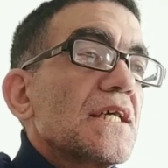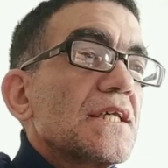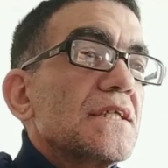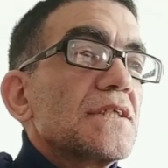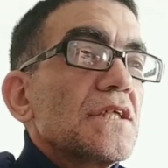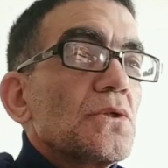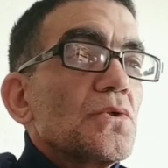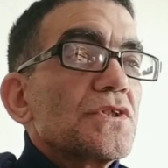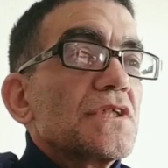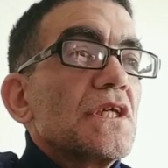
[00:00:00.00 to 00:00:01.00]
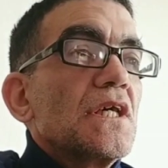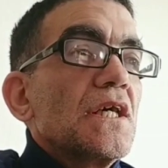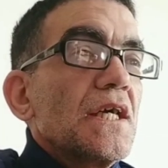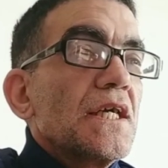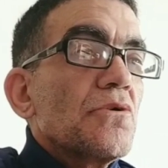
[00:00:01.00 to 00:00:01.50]
is used
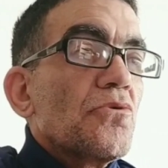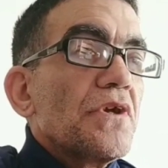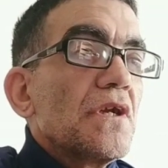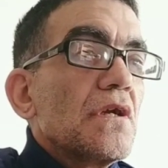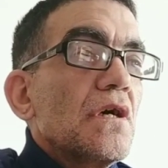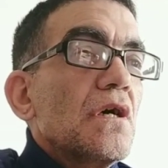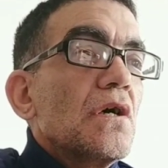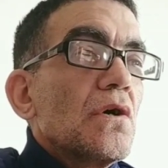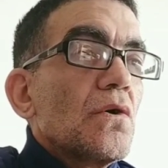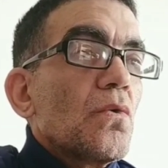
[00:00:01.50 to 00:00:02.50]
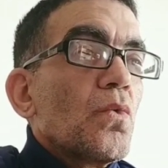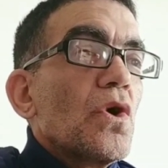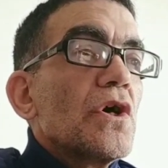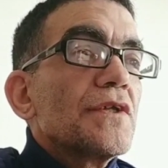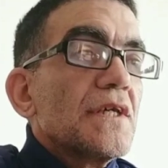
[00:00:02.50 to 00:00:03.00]
in
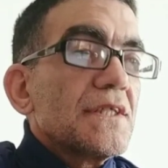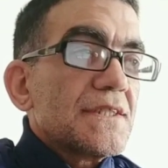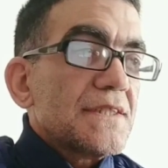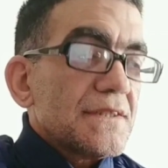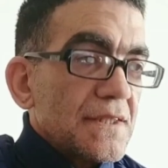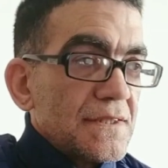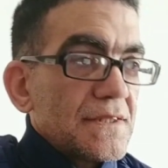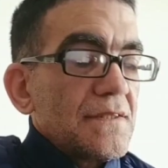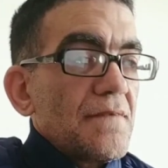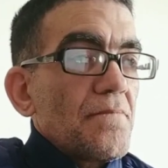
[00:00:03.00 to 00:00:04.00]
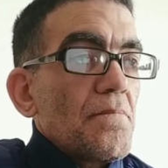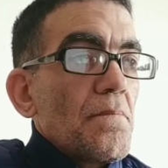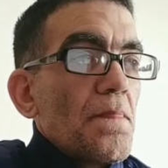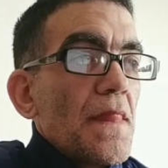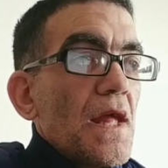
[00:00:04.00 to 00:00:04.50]
real-world settings
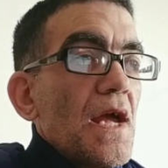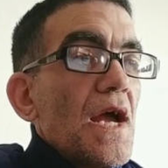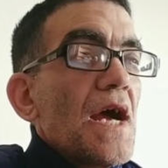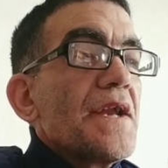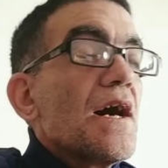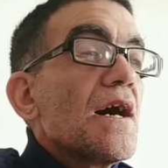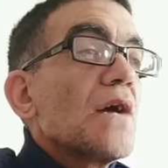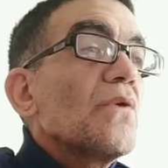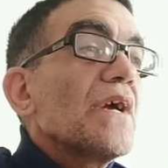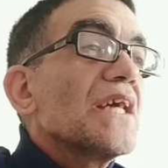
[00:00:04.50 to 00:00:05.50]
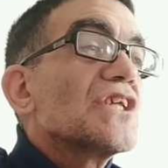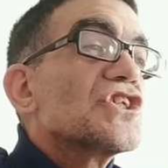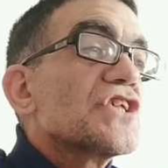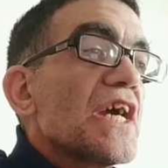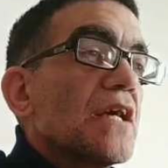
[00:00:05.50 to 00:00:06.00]
and how it
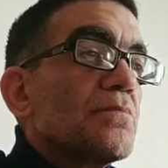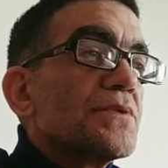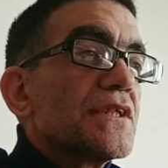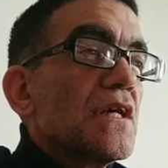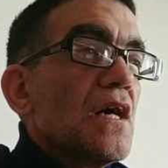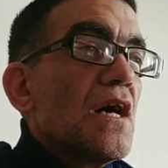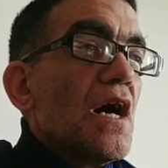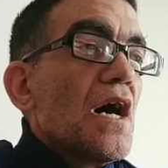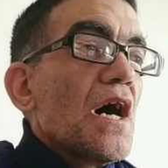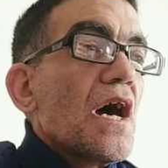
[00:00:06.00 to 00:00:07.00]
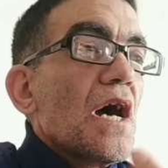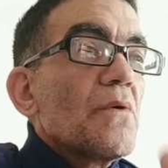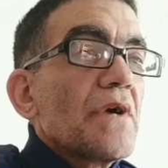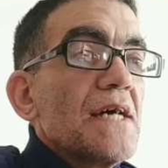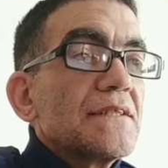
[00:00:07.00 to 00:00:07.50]
shapes
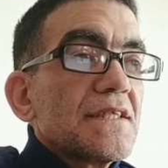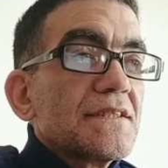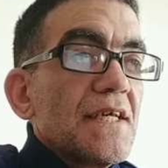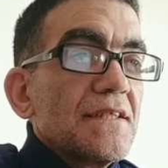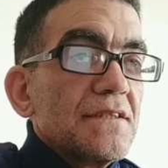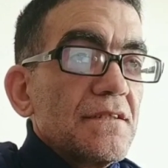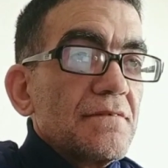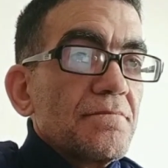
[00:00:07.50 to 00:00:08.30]
our understanding